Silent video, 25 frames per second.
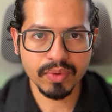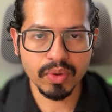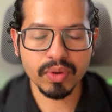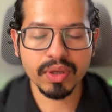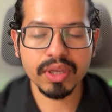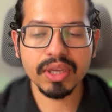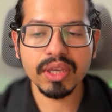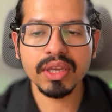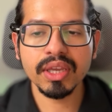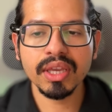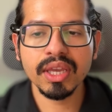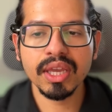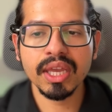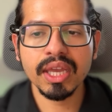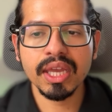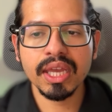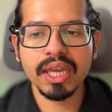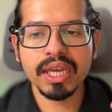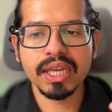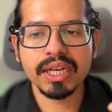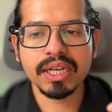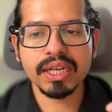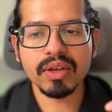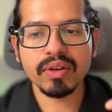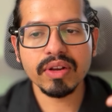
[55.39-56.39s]
Okay,
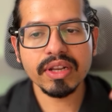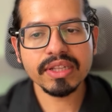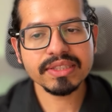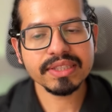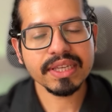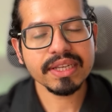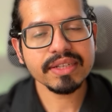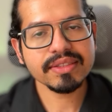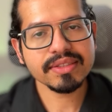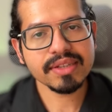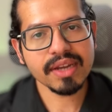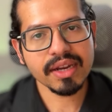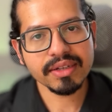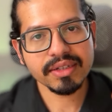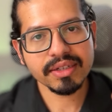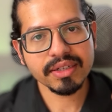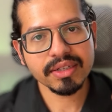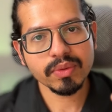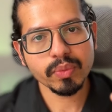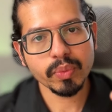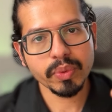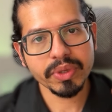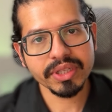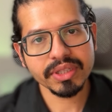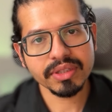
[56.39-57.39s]
now let's get
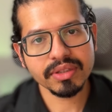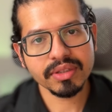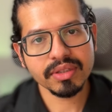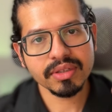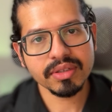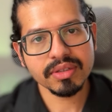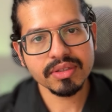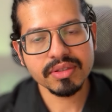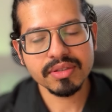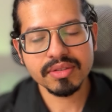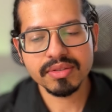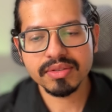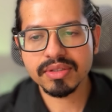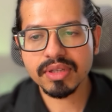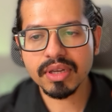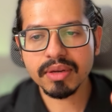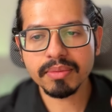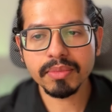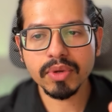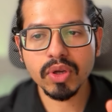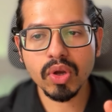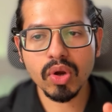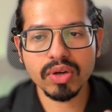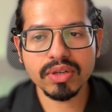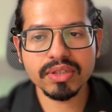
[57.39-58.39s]
started with
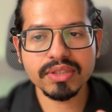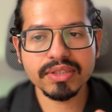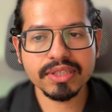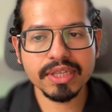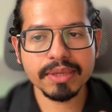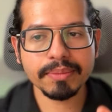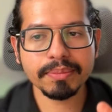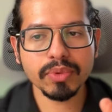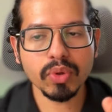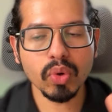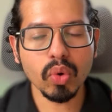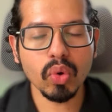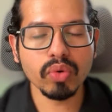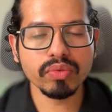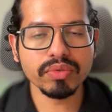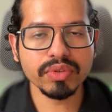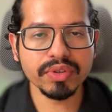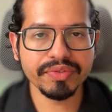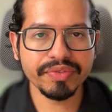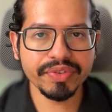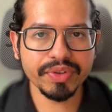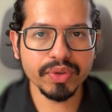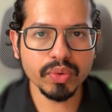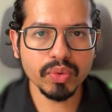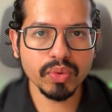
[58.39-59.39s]
some concept
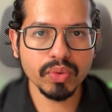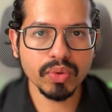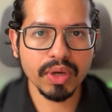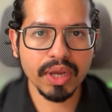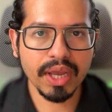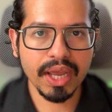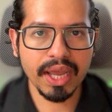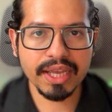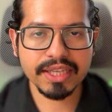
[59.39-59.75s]
overview